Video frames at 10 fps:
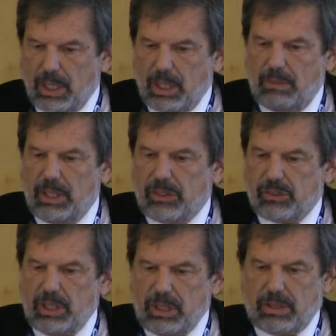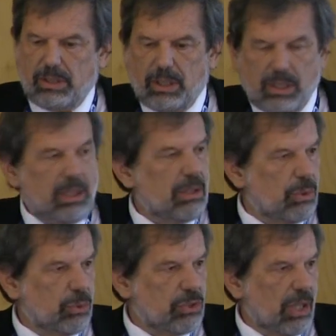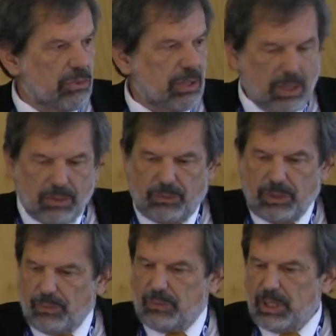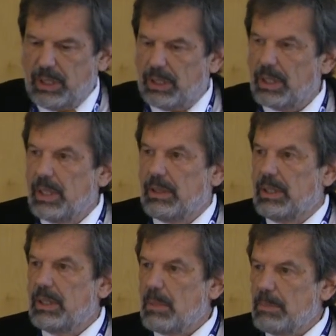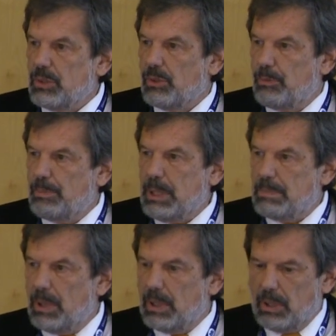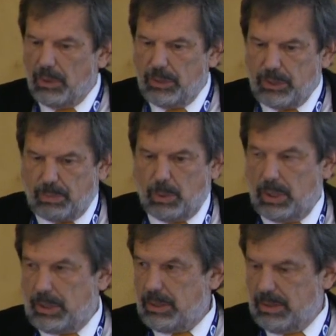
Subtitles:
will exceed in 2015 the numbers of people on this world.